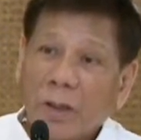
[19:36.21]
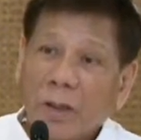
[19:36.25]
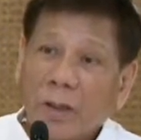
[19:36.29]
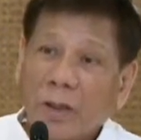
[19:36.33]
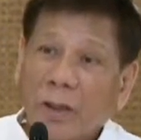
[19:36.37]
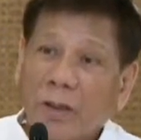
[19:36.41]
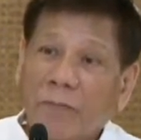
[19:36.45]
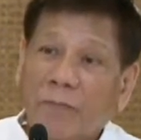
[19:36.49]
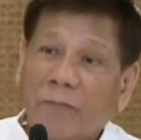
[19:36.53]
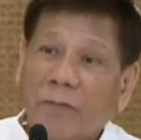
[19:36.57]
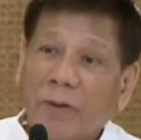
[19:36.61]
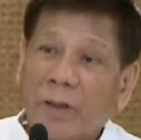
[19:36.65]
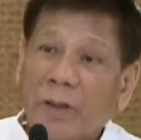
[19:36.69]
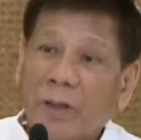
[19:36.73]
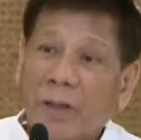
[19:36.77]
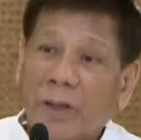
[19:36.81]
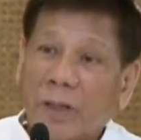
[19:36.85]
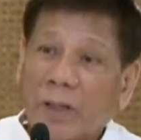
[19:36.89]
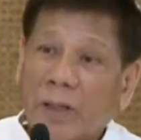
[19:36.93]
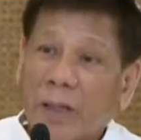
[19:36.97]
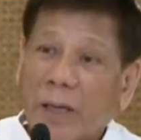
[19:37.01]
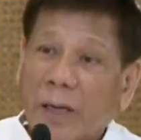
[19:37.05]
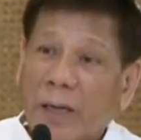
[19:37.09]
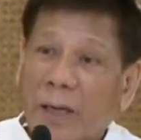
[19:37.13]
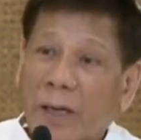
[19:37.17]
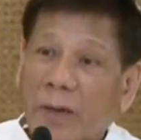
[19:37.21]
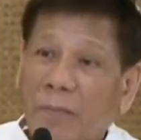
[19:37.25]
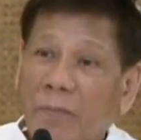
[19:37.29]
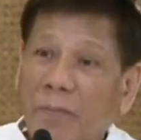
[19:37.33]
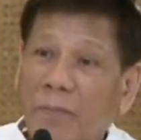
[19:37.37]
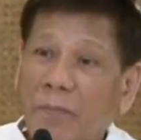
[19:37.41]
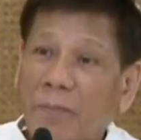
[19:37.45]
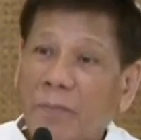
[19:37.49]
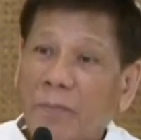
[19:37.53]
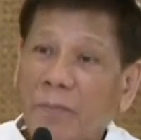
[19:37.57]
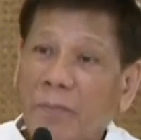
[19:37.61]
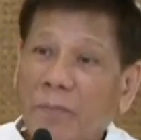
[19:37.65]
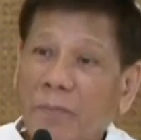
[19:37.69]
Given the
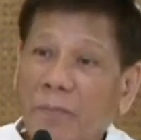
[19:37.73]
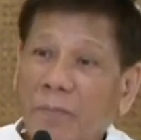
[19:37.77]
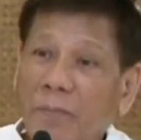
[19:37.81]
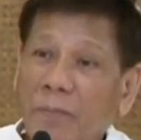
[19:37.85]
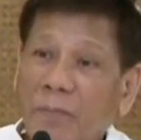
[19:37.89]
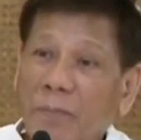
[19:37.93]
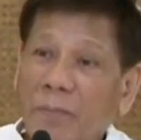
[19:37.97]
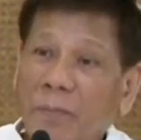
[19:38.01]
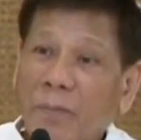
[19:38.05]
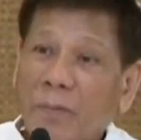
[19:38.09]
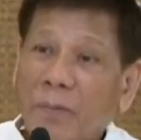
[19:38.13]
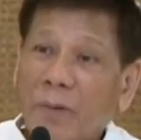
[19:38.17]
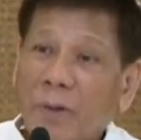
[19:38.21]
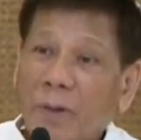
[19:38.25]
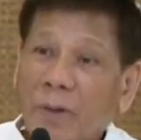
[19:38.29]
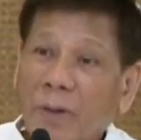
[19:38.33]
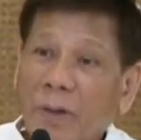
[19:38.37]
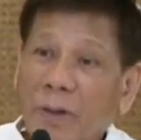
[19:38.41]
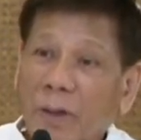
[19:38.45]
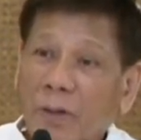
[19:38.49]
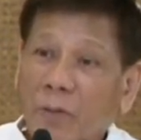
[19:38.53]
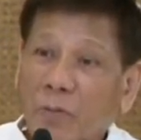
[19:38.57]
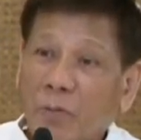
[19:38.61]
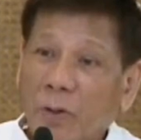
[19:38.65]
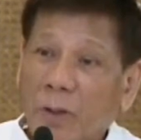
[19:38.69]
time that